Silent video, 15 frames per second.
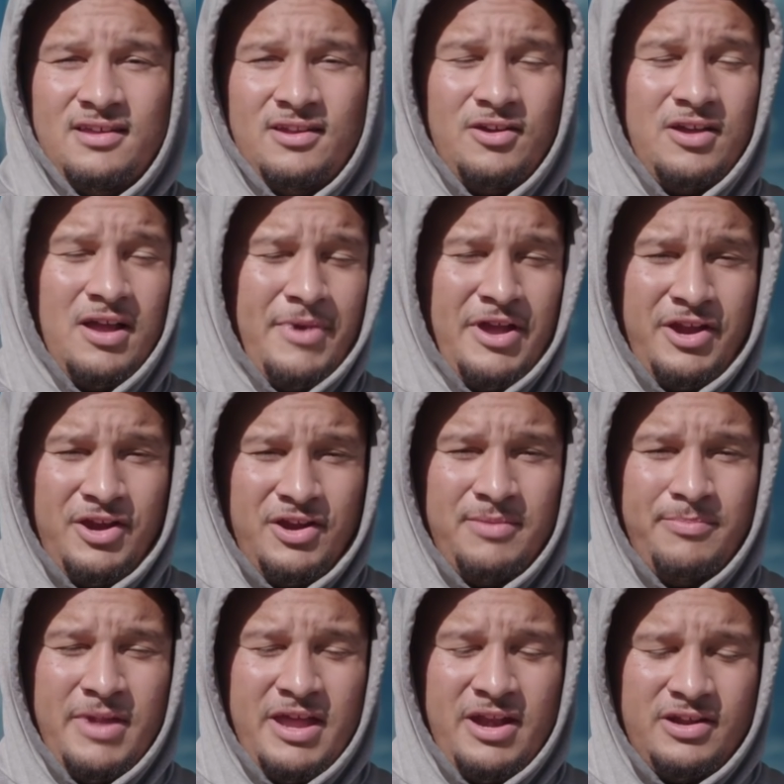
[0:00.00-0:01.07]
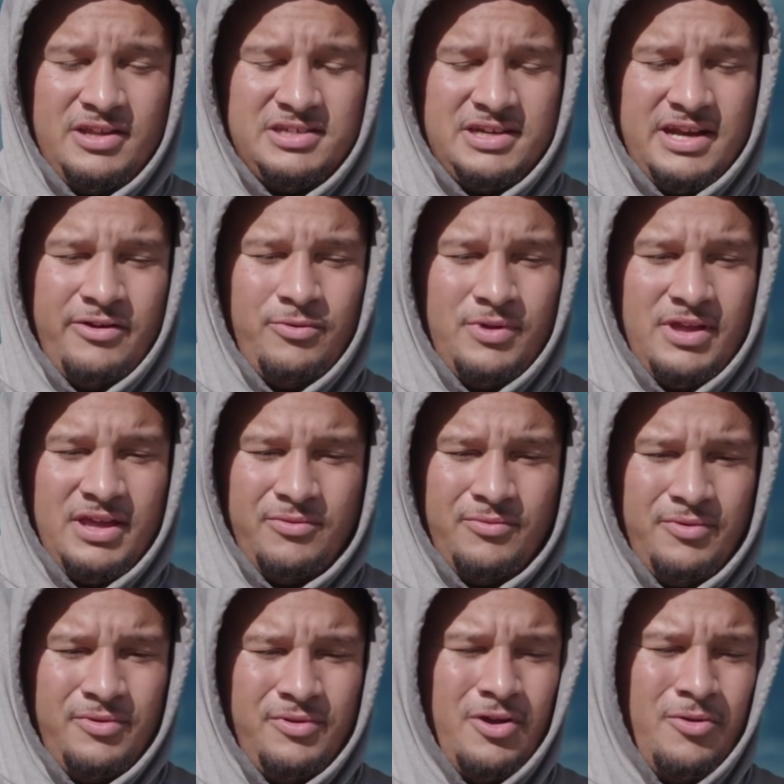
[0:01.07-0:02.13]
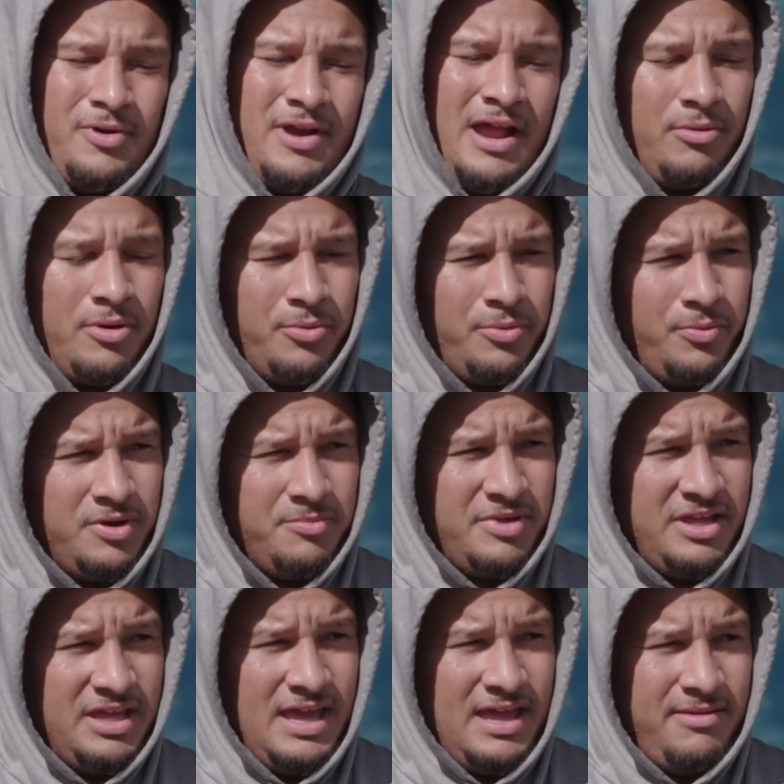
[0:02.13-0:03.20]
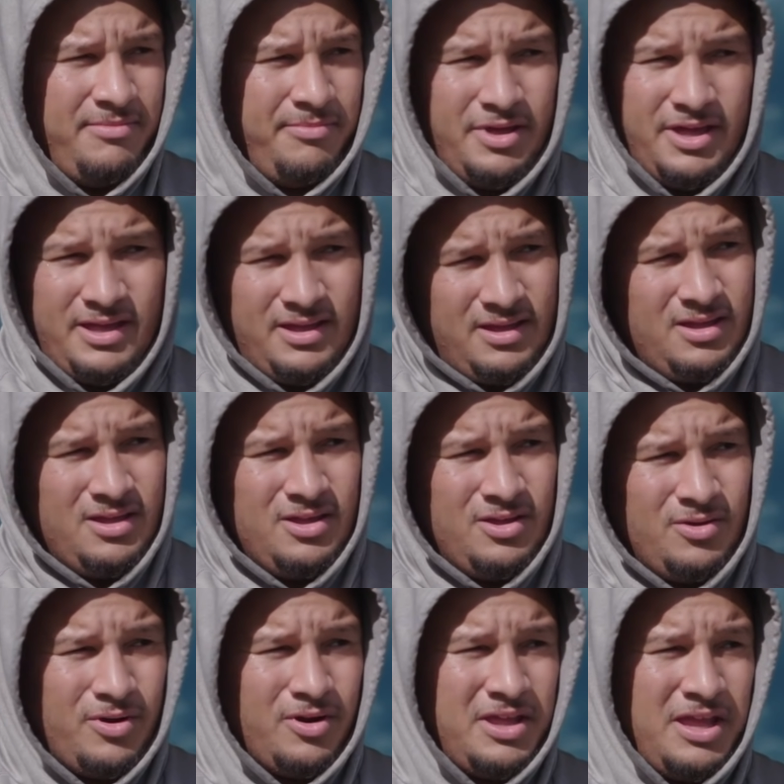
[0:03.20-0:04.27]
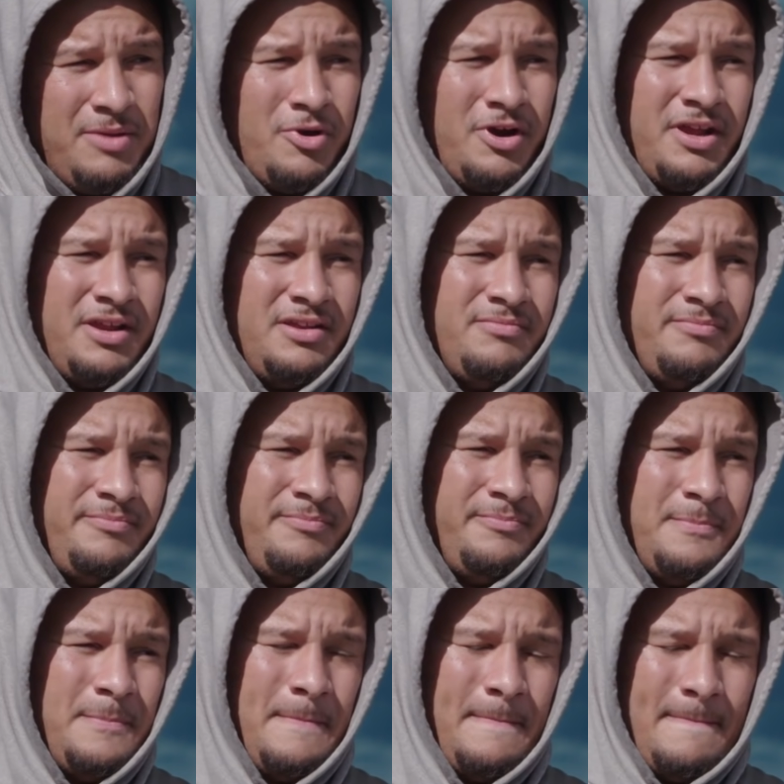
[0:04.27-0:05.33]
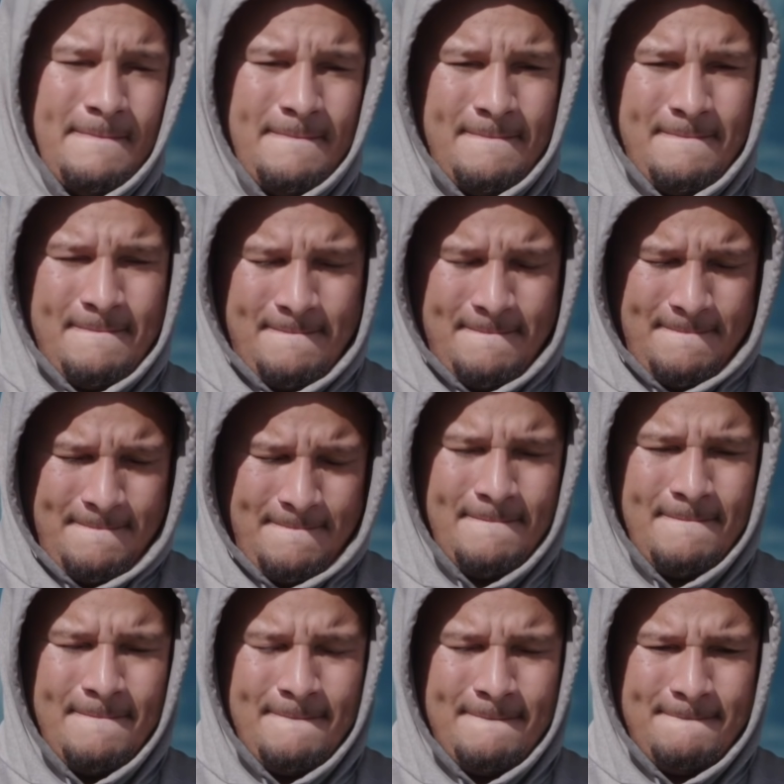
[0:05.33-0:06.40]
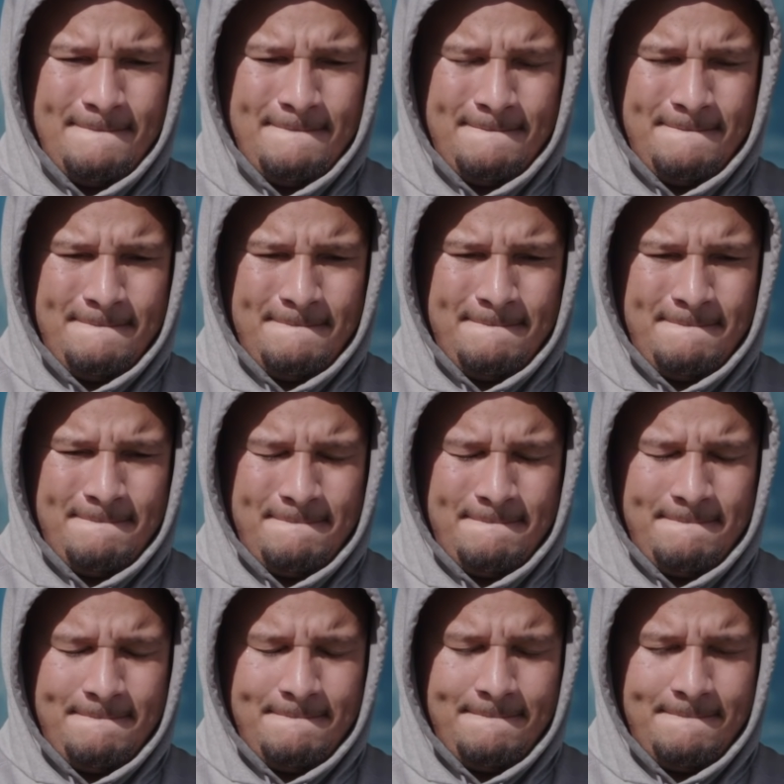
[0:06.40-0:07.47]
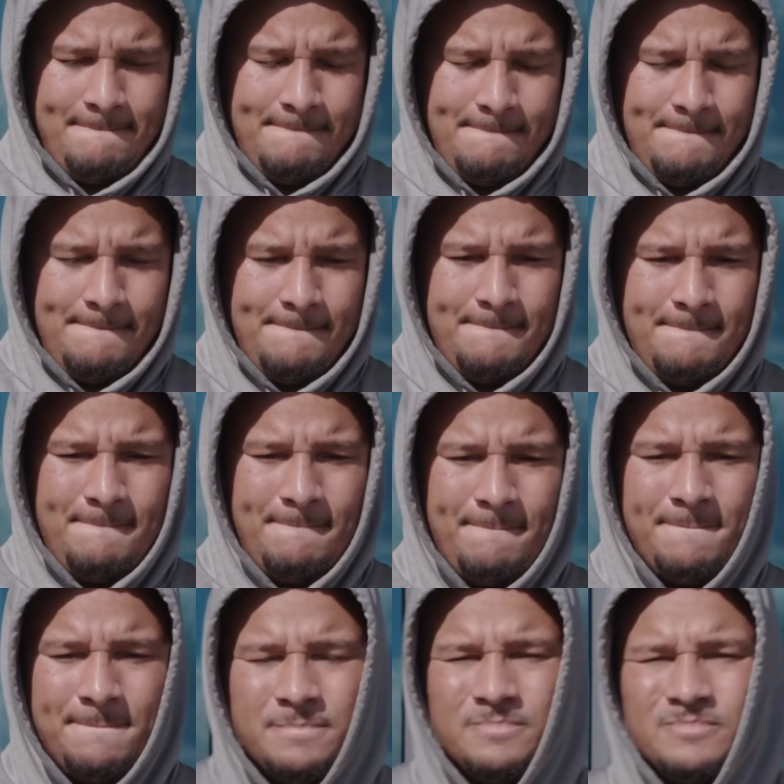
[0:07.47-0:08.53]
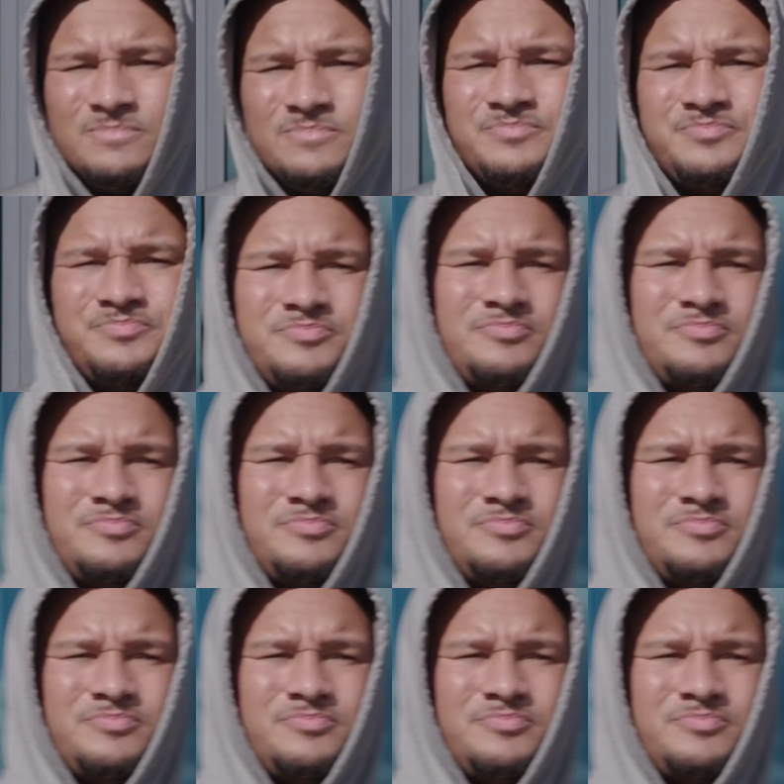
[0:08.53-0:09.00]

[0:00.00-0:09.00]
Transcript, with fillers: you know, come out here and get better each and every week. And we, you know, we're not where we want to be yet, but we're gonna keep working. Do you feel like you guys have gotten a little more mean, or like like what is what has